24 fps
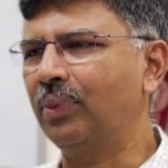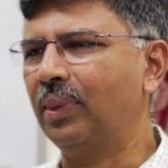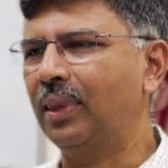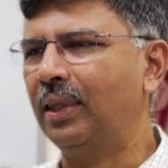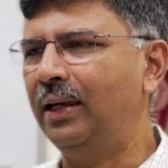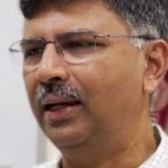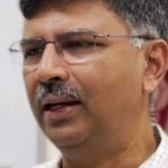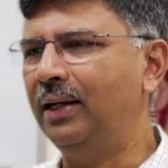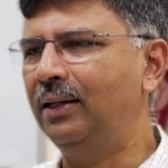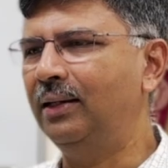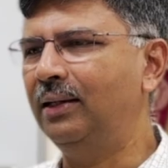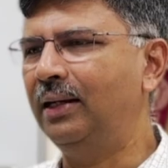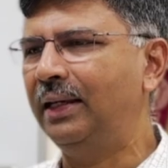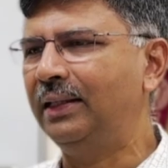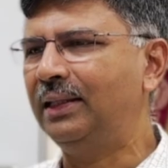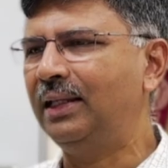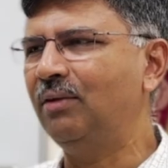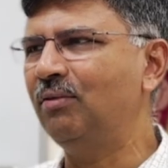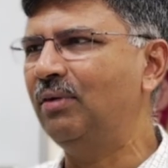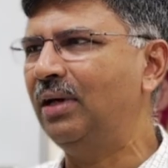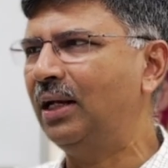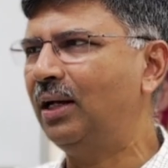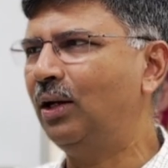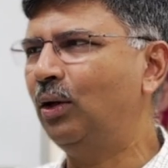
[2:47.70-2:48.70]
And I
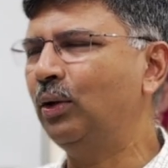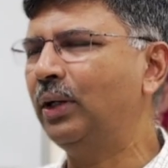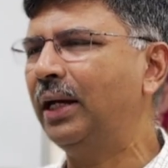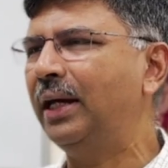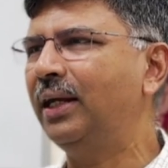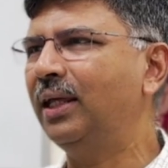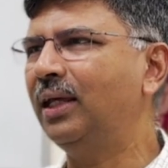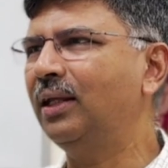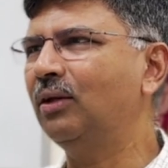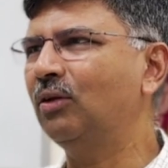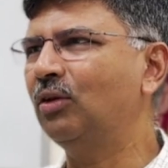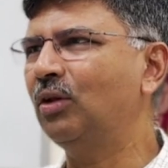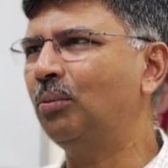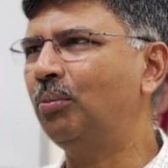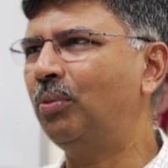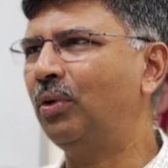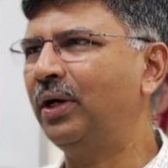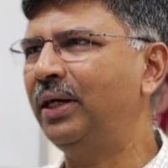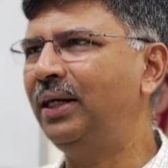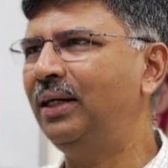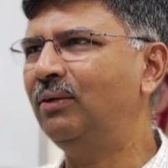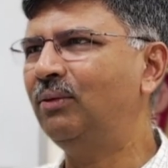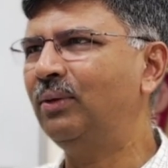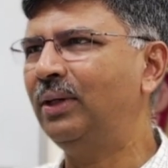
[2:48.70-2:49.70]
think we are now getting to the
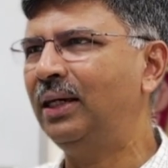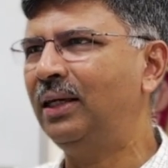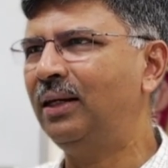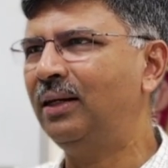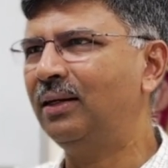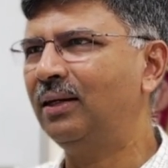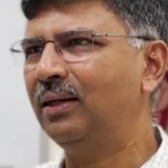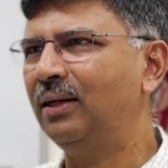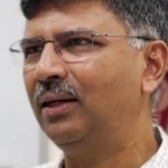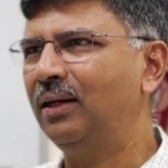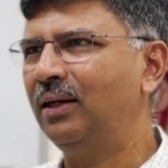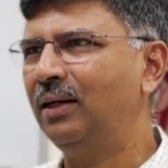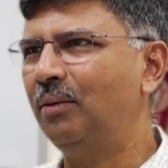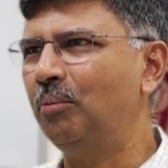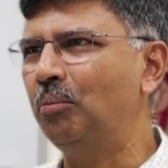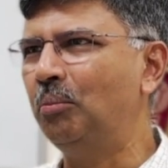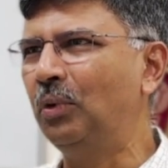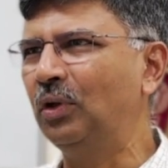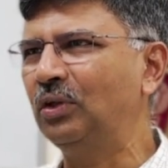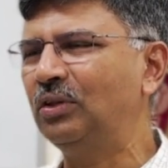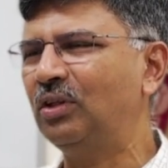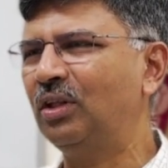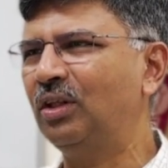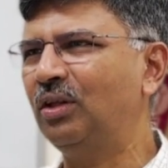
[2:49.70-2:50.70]
point where
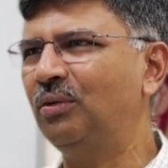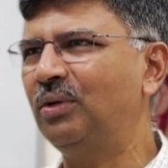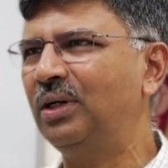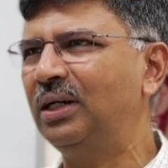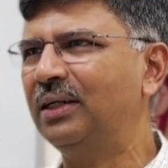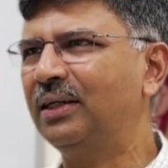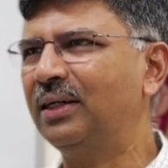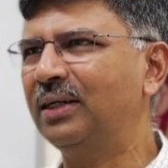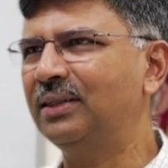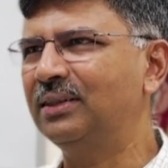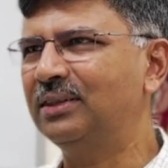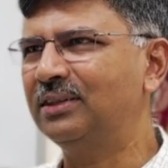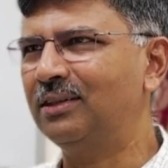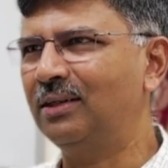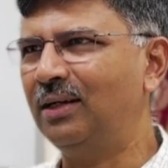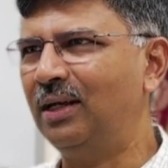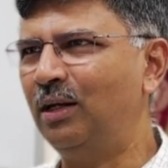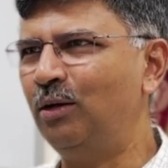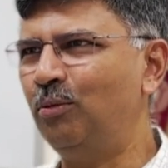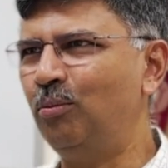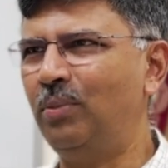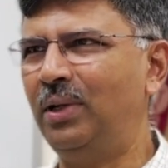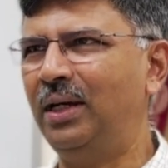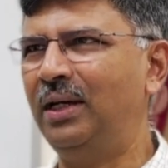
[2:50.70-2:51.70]
most of the work is
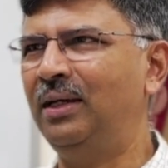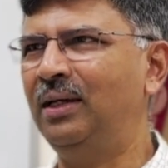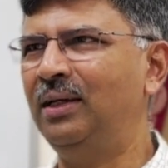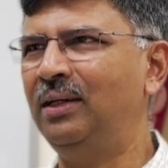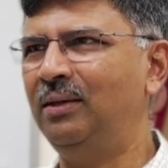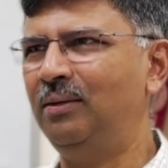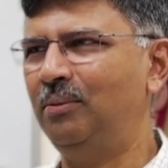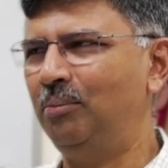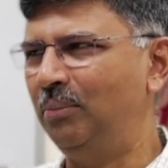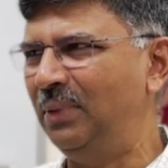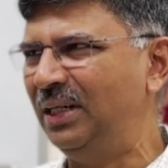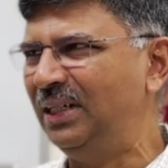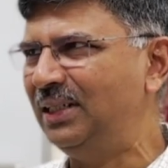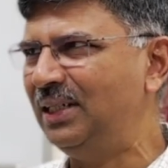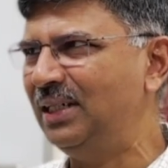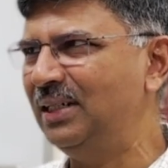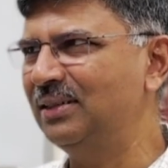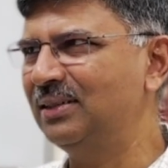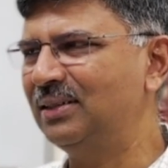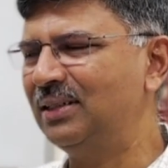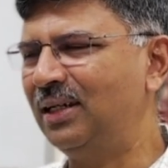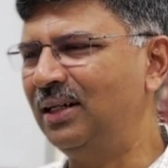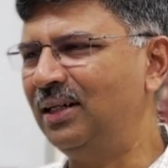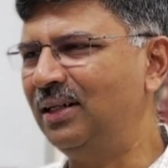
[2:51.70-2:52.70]
done by
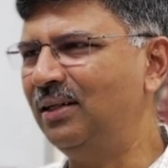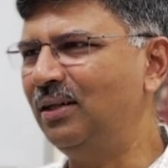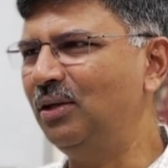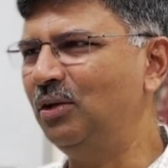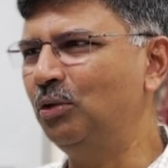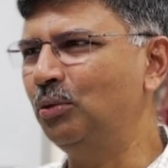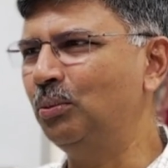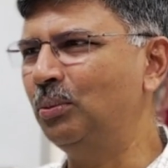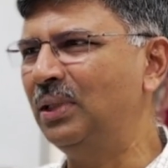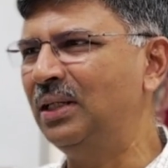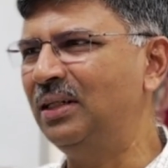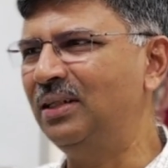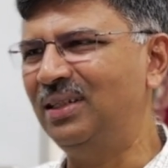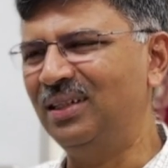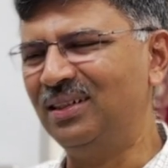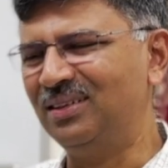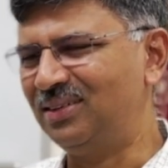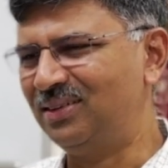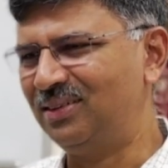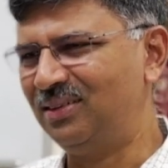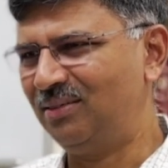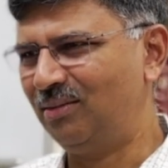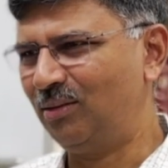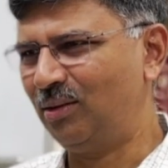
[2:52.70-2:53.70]
machines, and human
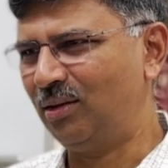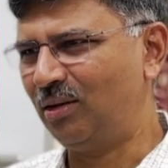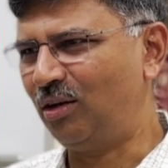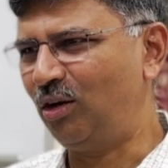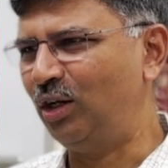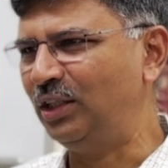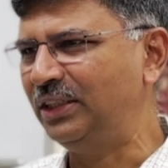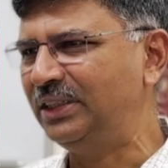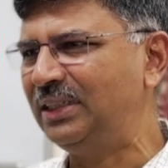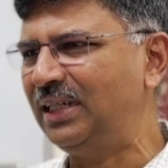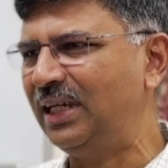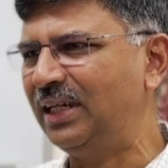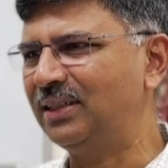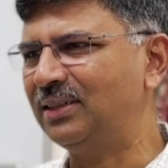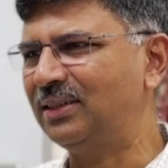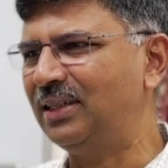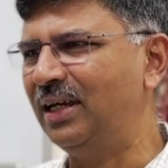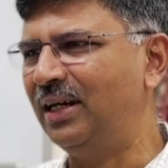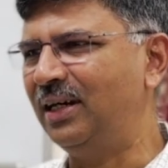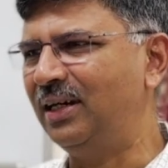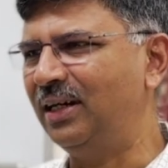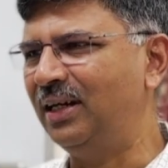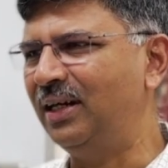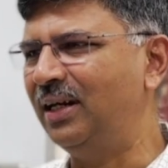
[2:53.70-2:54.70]
just cross-checks
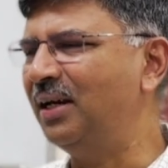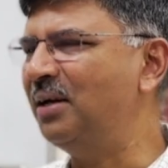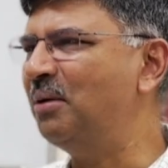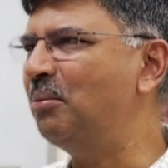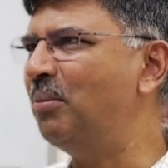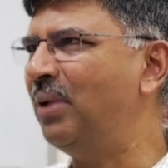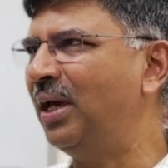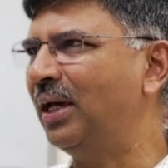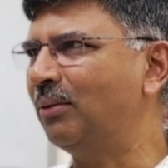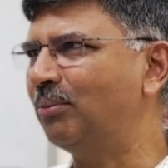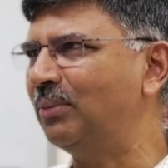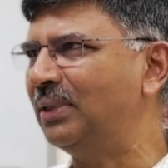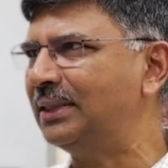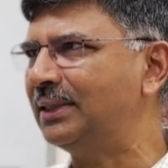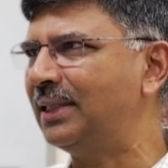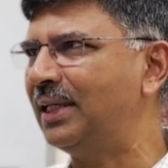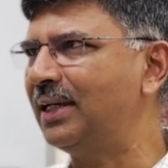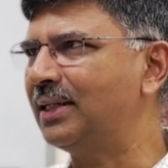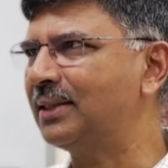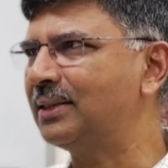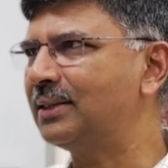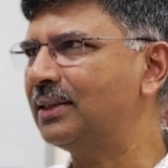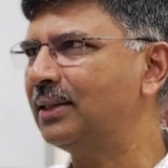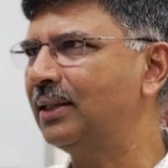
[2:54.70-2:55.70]
that it didn't make
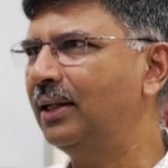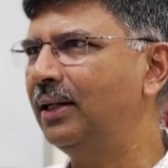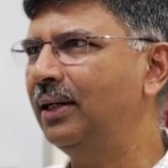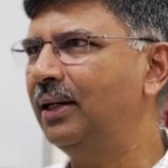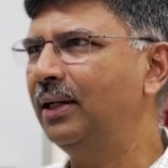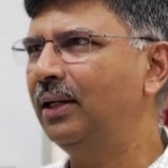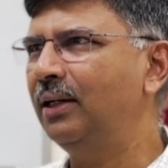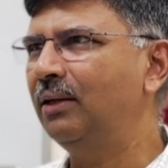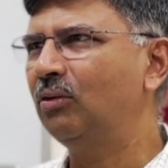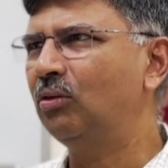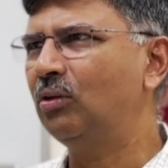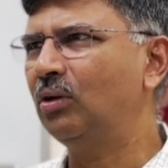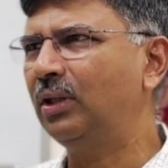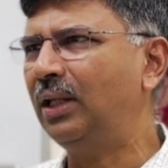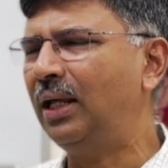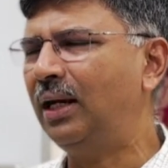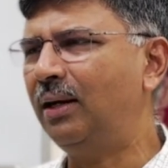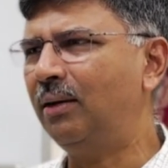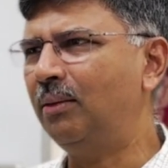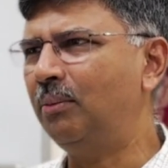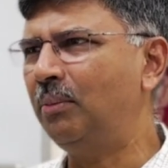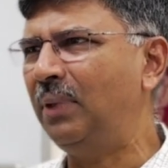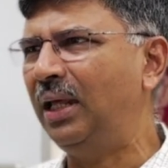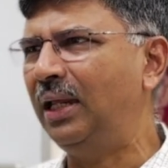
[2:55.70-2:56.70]
mistakes. So there
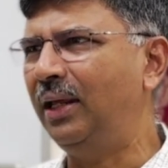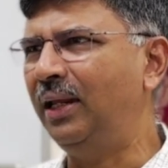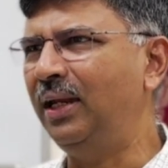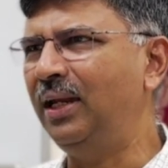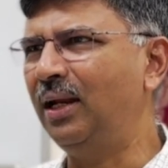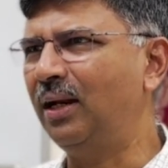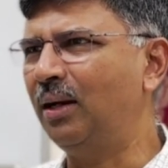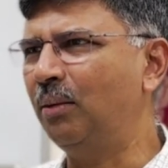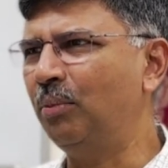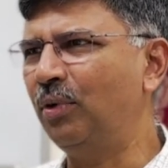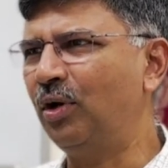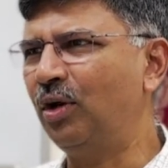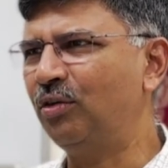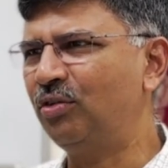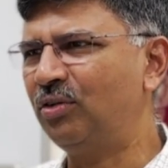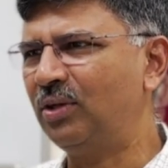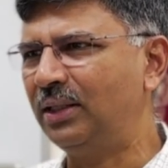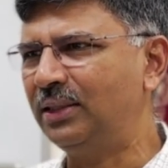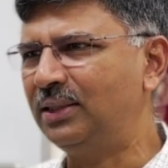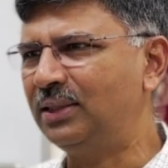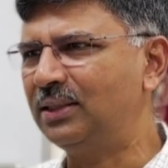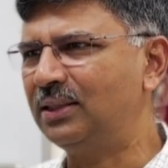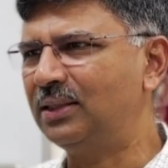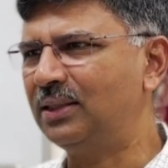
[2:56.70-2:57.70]
are a number of
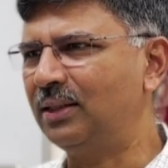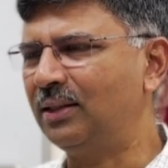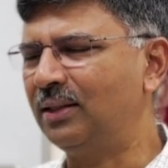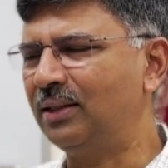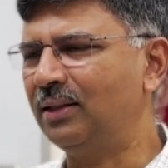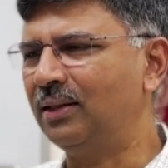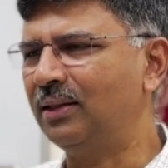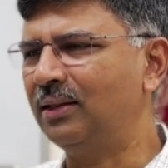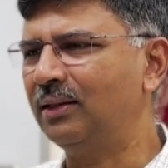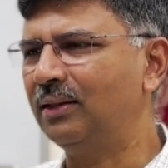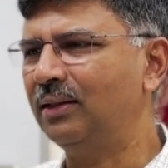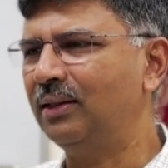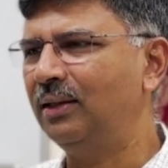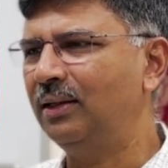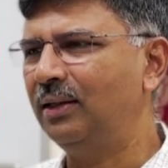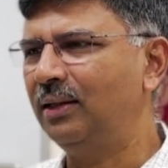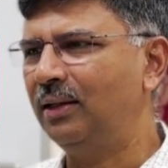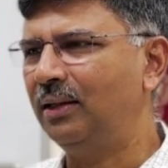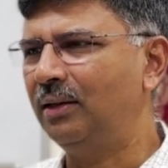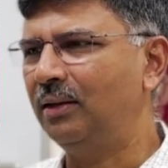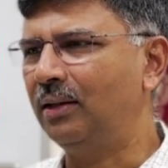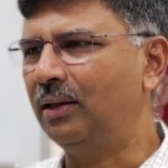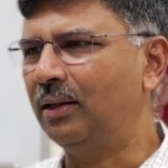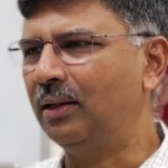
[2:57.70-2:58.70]
such
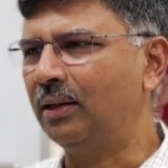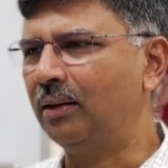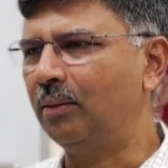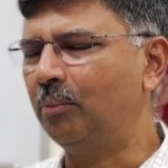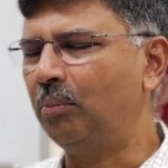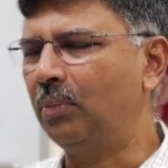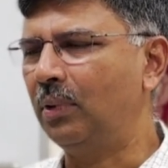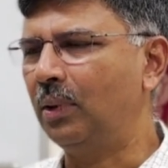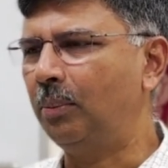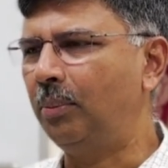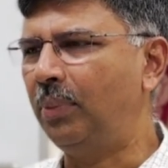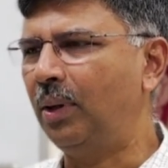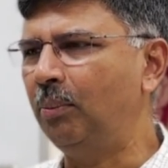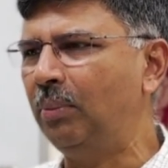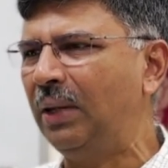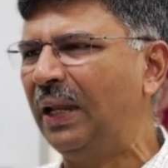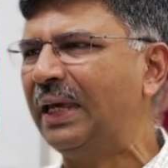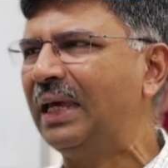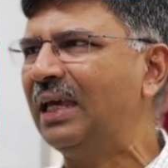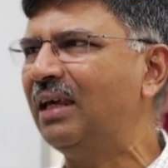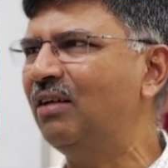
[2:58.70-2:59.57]
public